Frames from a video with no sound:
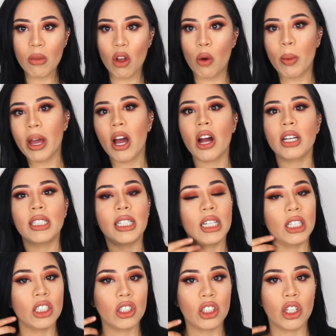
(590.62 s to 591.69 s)
oh my God, is he
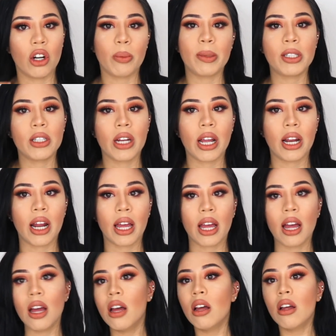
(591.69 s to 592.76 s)
gonna cheat on me today? Like,
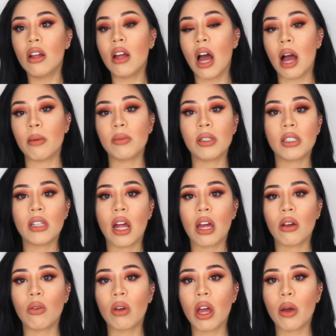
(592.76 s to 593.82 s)
I'm just
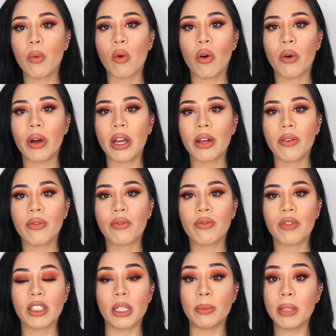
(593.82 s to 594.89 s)
like, okay, well, if
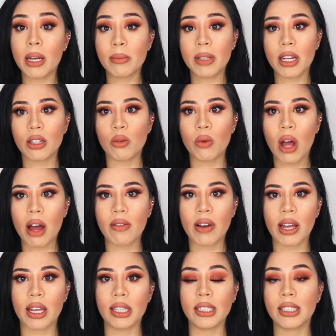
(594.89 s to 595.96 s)
sometimes I do have,
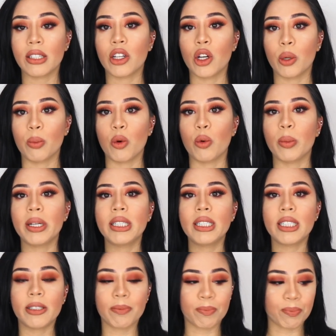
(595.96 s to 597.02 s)
like, insecure
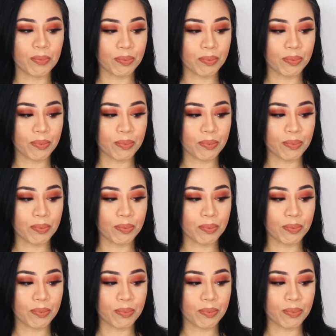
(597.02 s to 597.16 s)
moments,